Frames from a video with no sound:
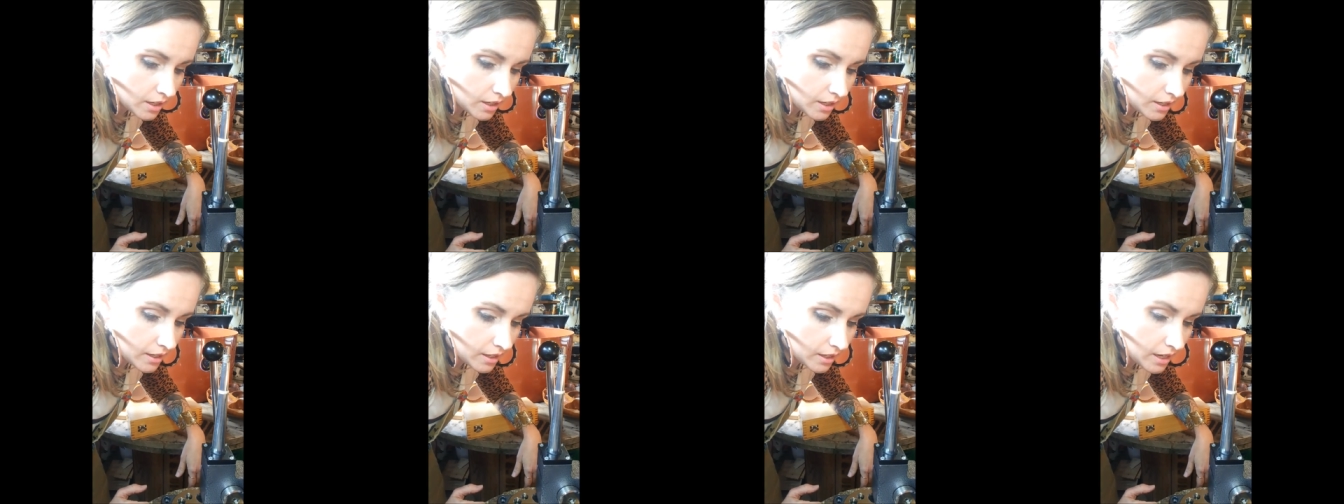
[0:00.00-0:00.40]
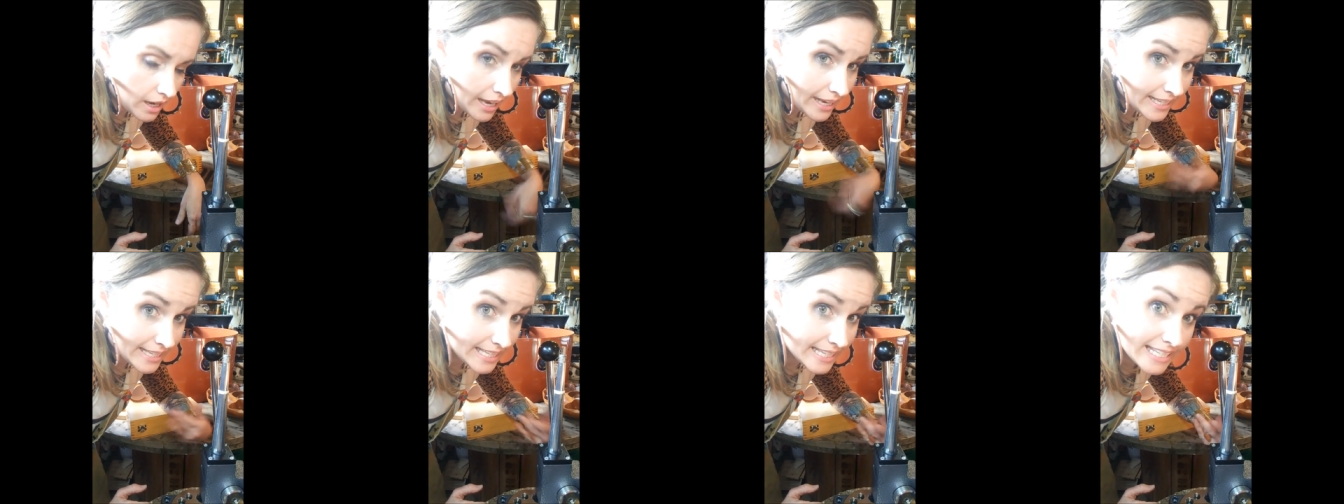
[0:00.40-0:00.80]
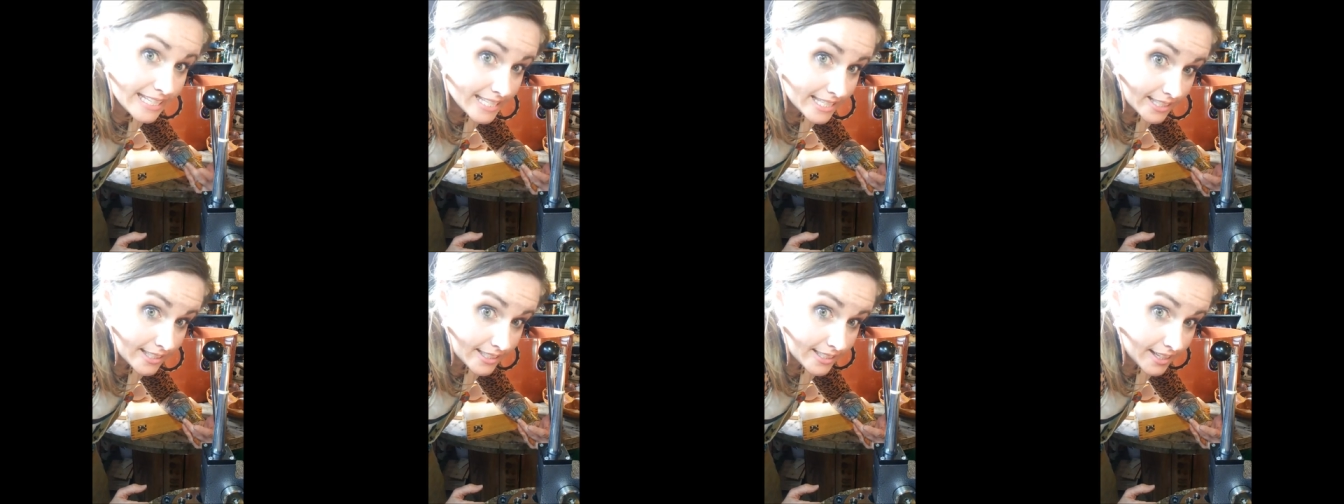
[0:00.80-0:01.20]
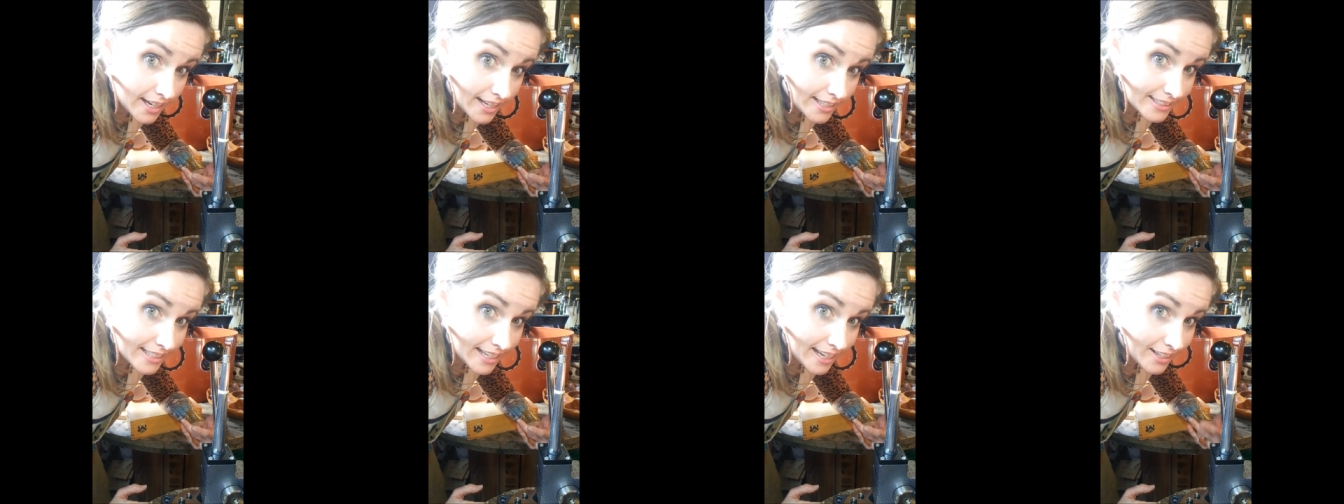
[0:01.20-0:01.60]
Uh, I easily
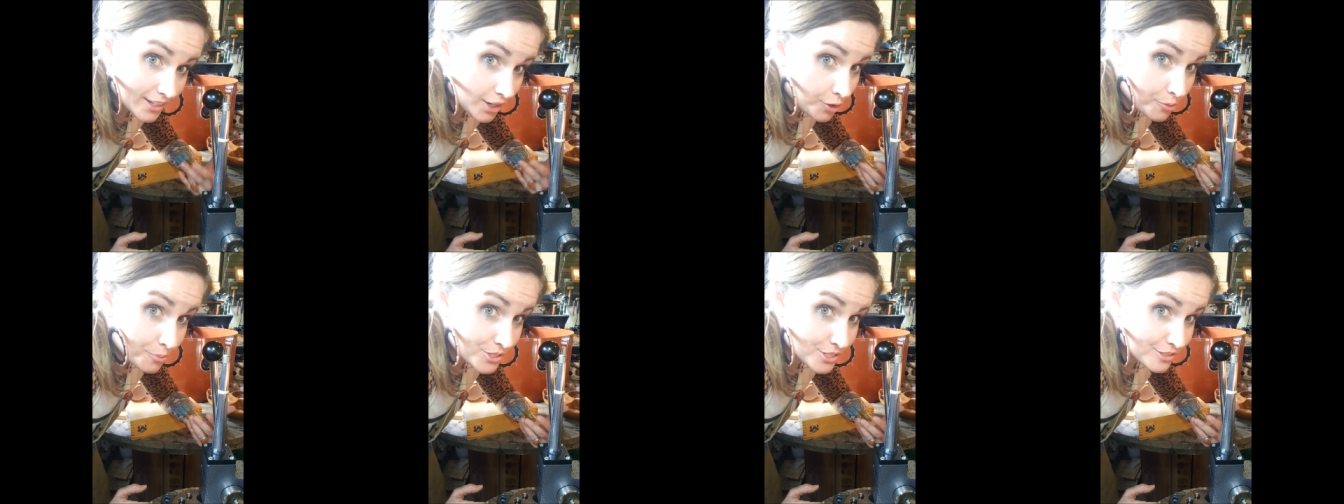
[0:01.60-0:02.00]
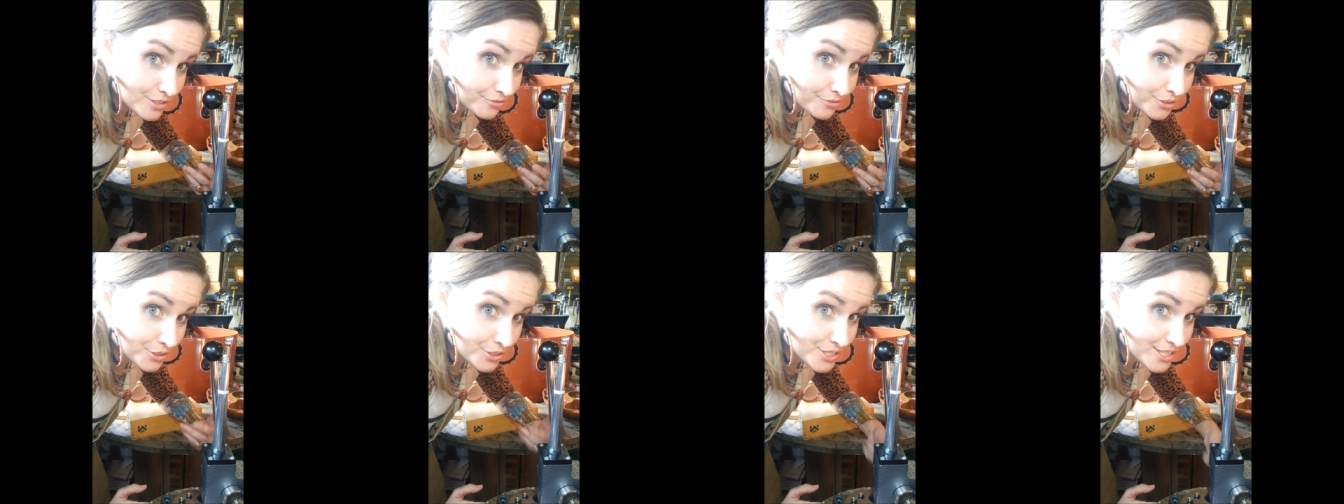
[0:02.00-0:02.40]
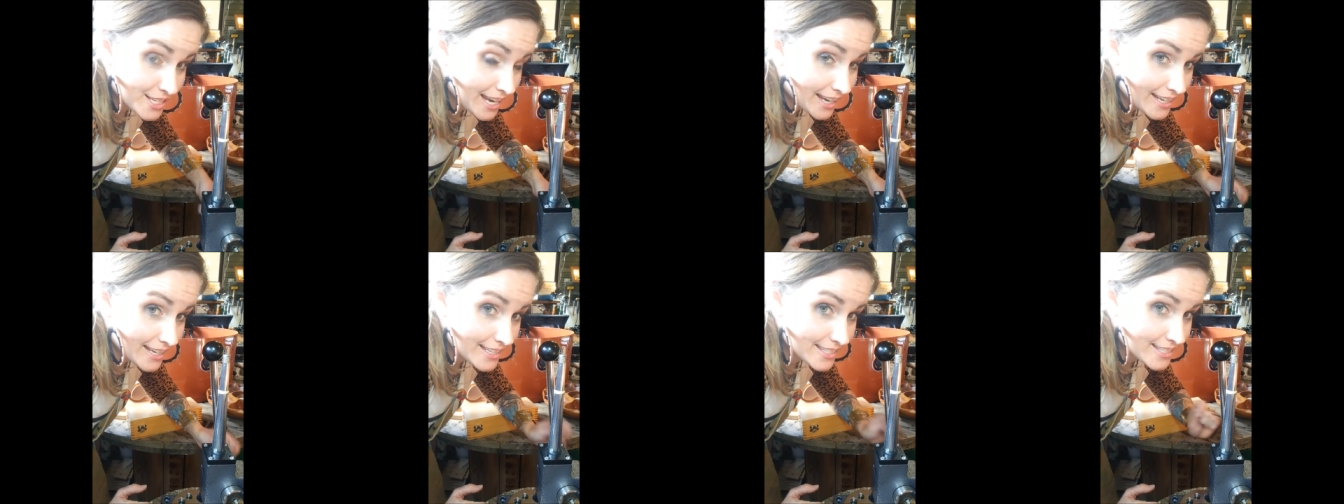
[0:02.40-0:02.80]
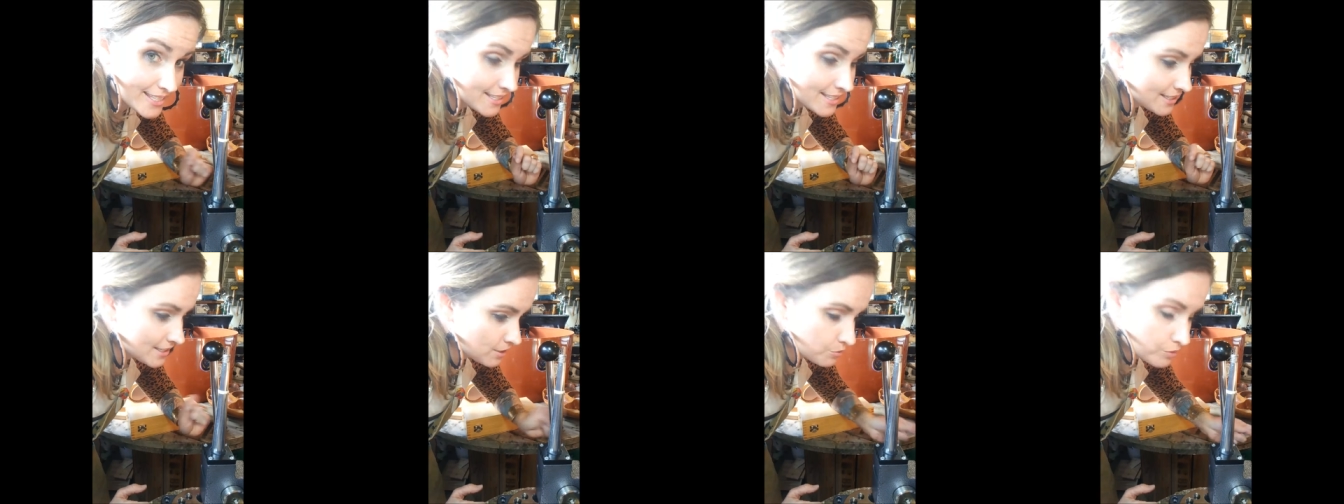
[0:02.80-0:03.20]
got that almost a full
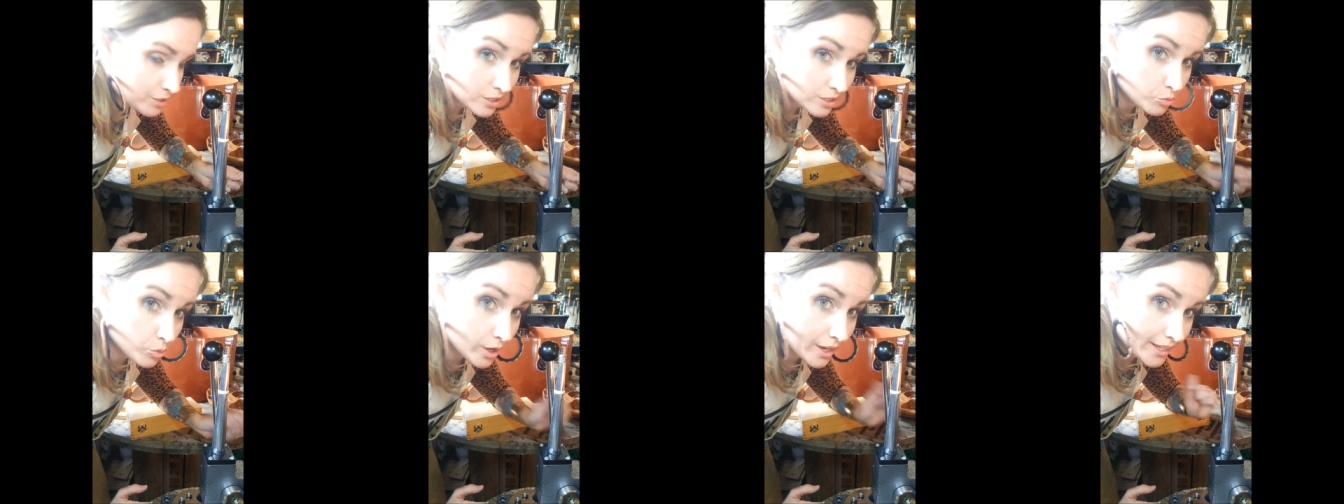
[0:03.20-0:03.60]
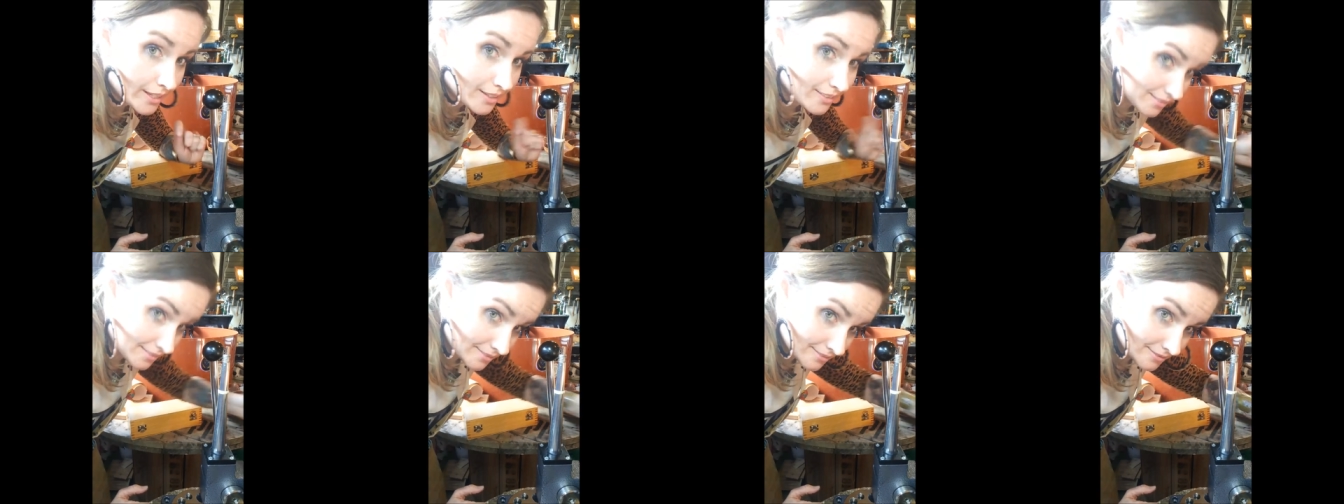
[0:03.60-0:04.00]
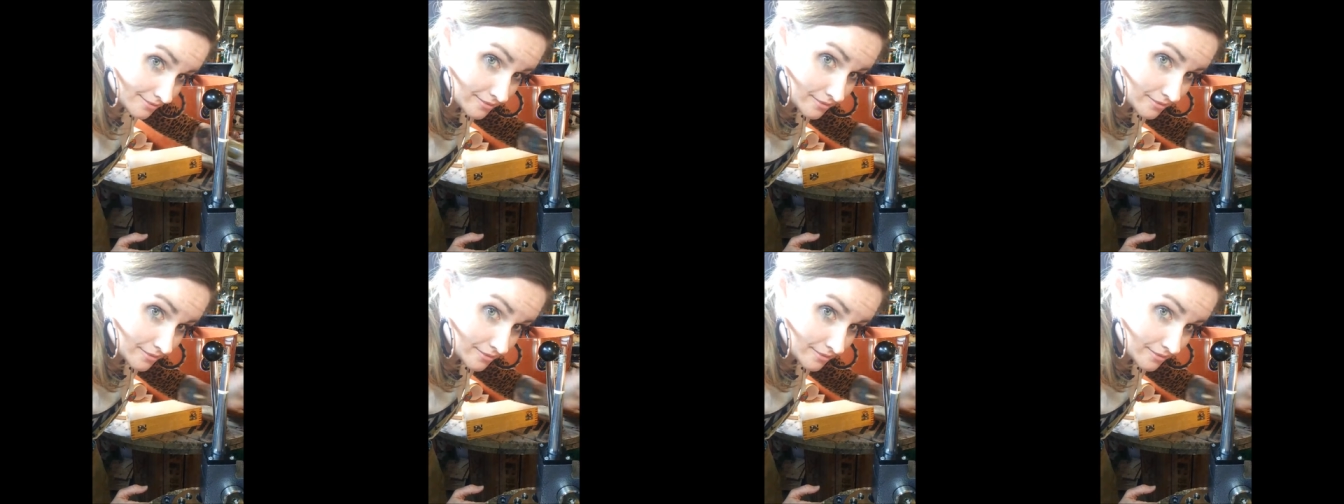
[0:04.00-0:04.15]
size with one